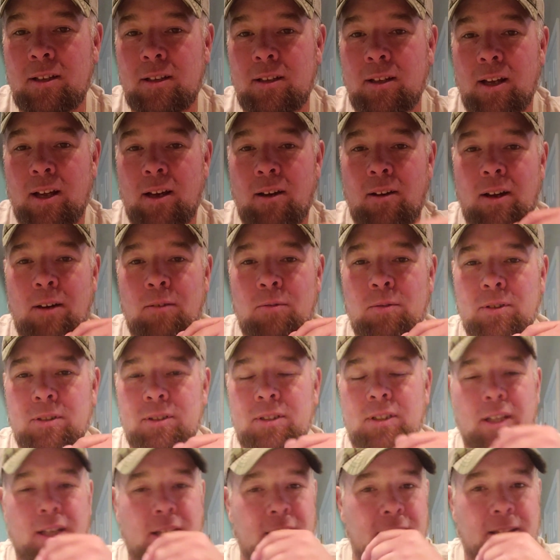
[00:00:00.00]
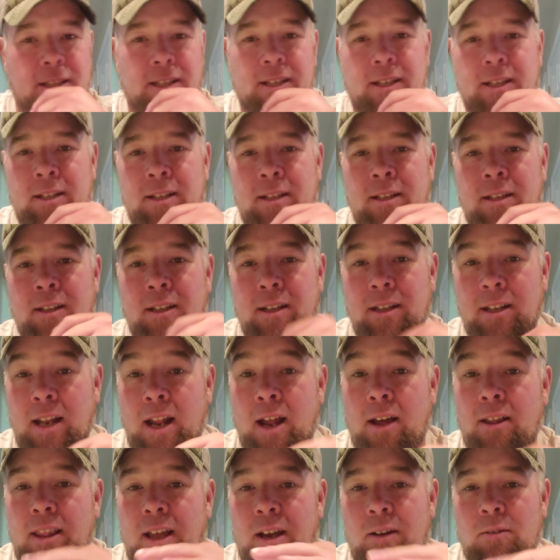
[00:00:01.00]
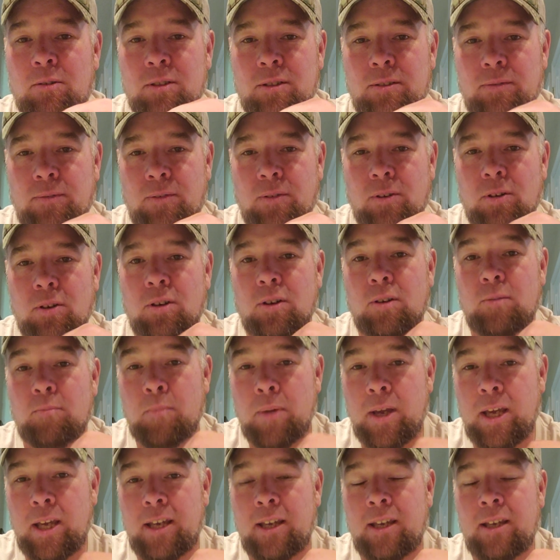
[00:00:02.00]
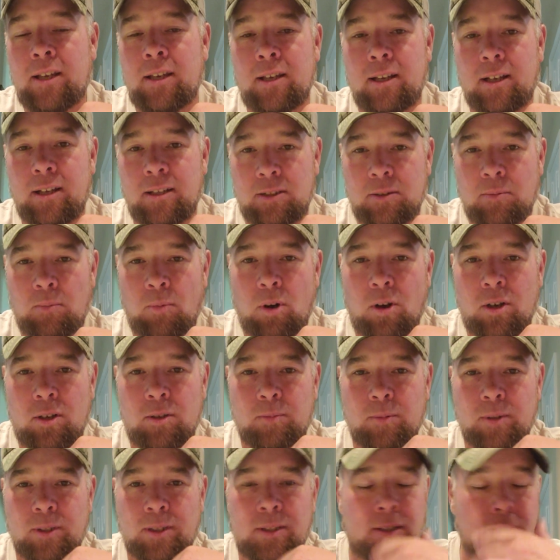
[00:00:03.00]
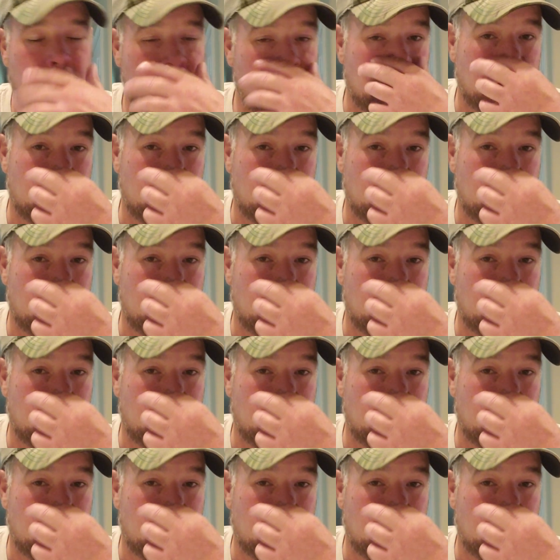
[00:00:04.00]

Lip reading: Now, I will say that, now that was for me as a marksman.